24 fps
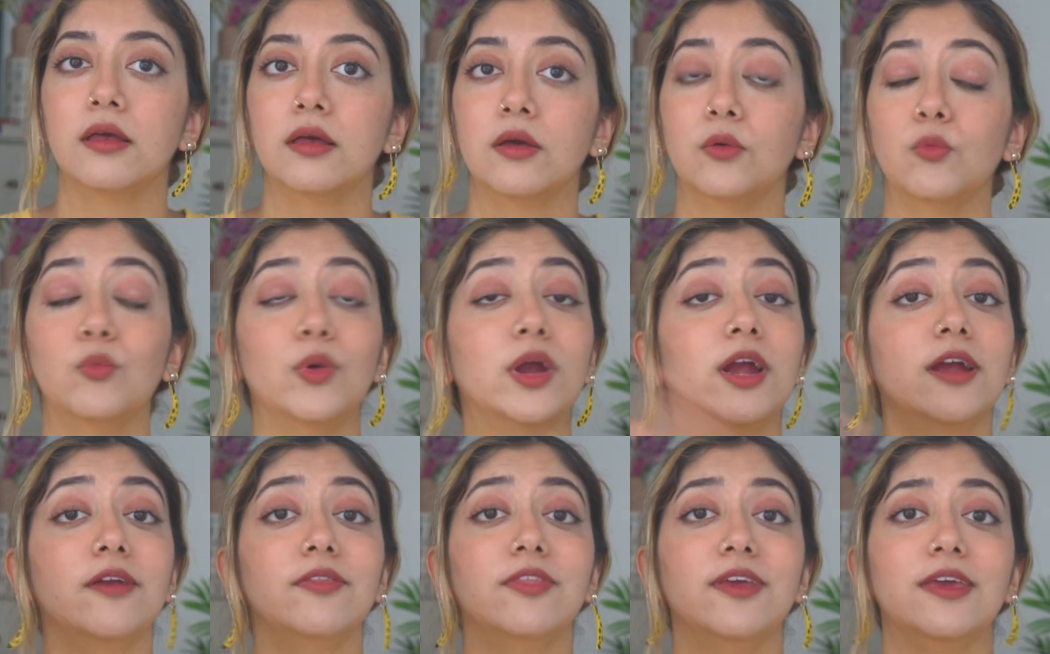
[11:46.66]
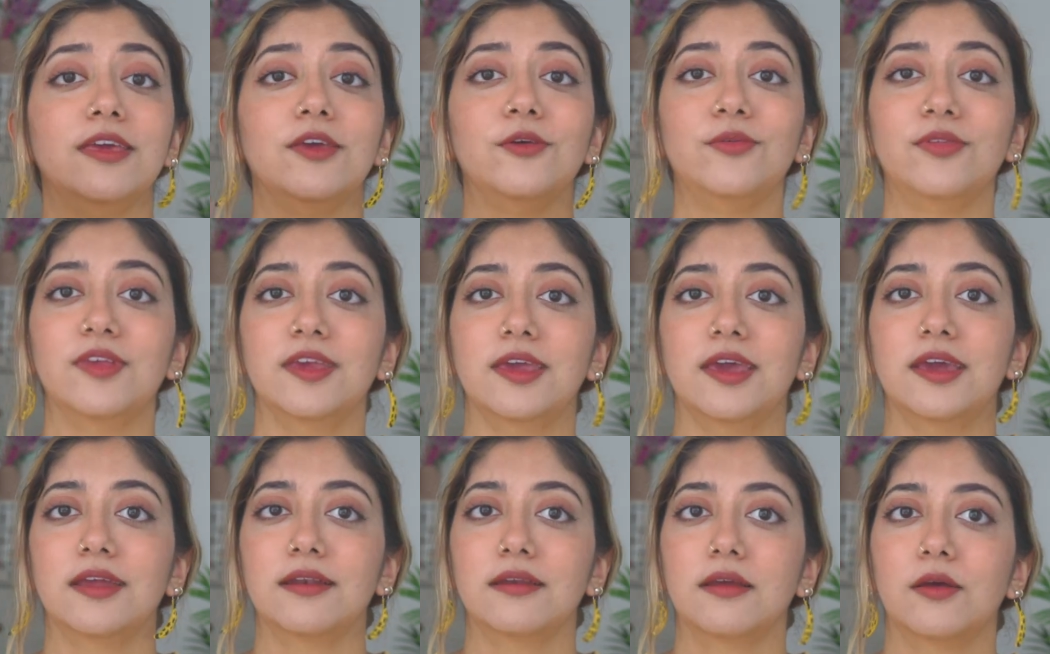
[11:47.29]
Where are they
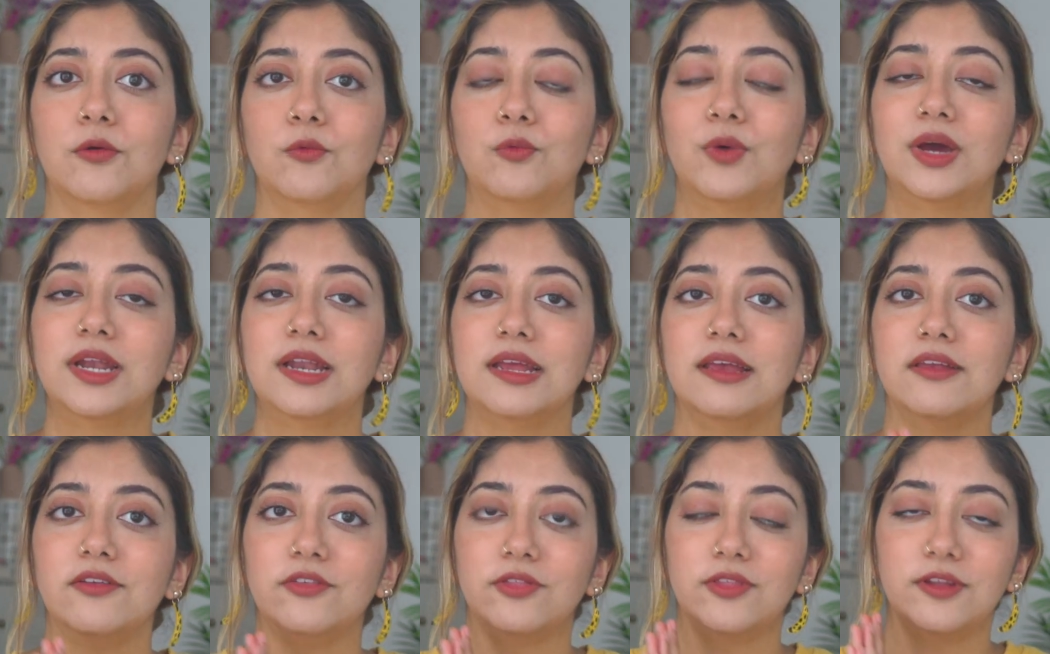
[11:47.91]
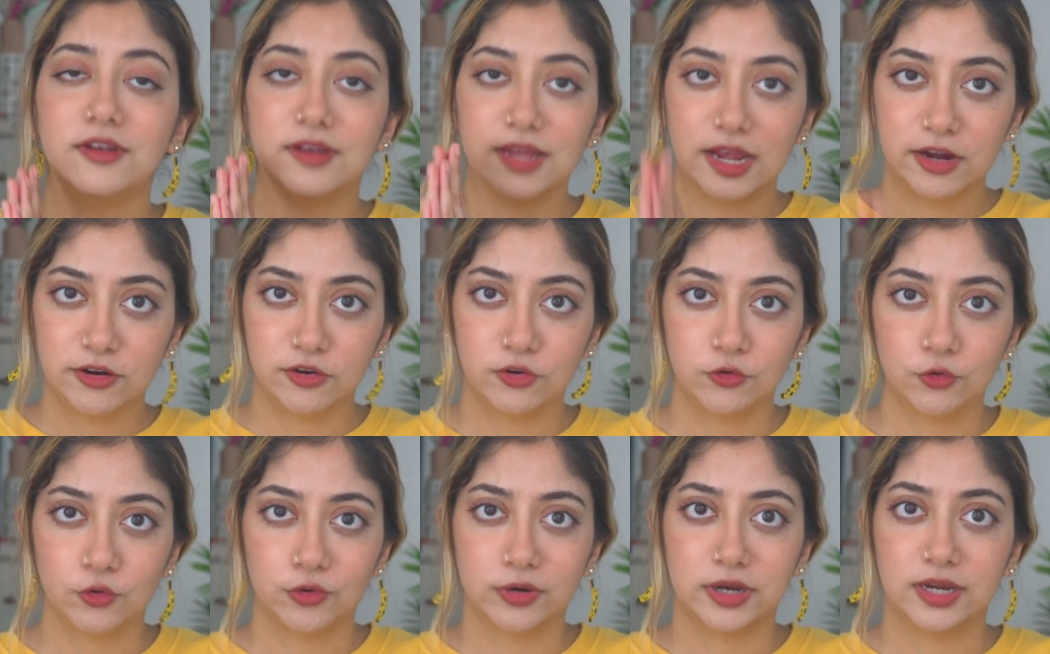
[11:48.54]
using it? What is the
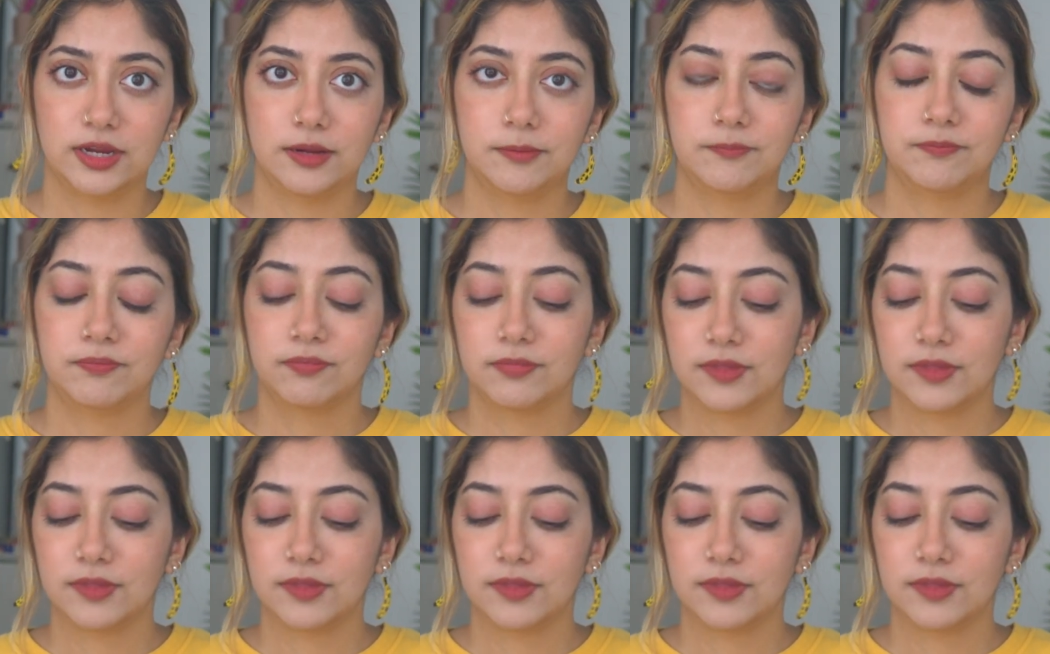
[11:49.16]
territory?